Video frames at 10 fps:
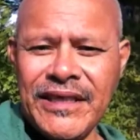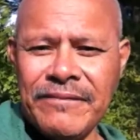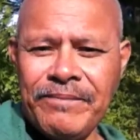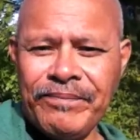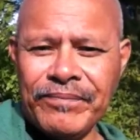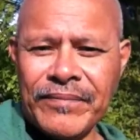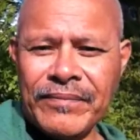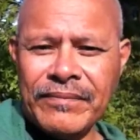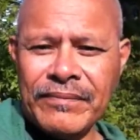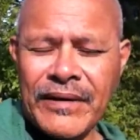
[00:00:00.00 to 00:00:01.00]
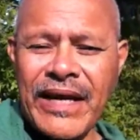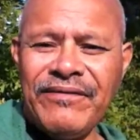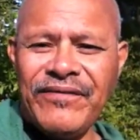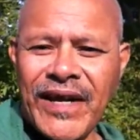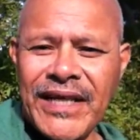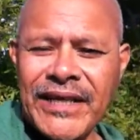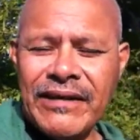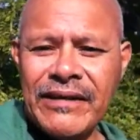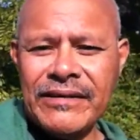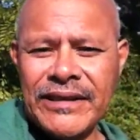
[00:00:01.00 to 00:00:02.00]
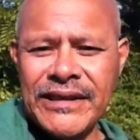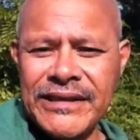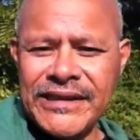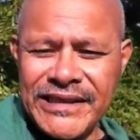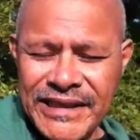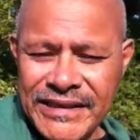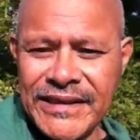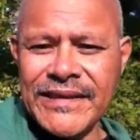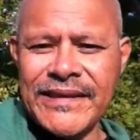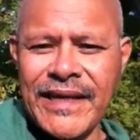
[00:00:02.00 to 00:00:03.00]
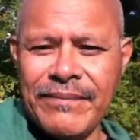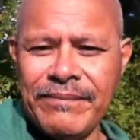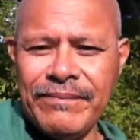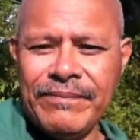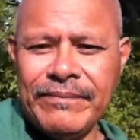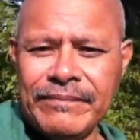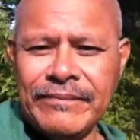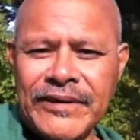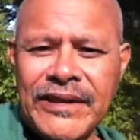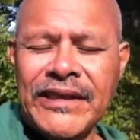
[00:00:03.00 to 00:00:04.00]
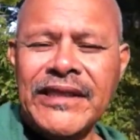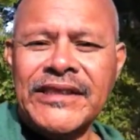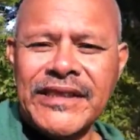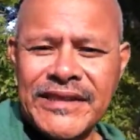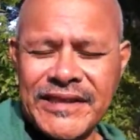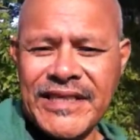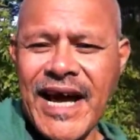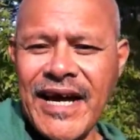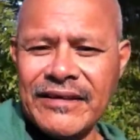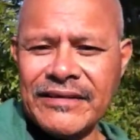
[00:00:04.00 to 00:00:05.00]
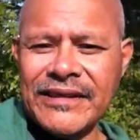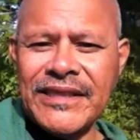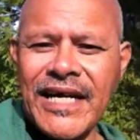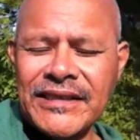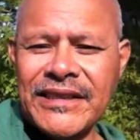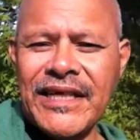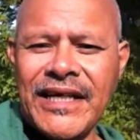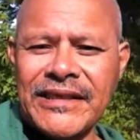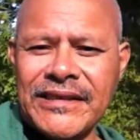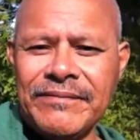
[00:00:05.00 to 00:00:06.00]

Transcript: at. And failure is just the same. So start. Start today.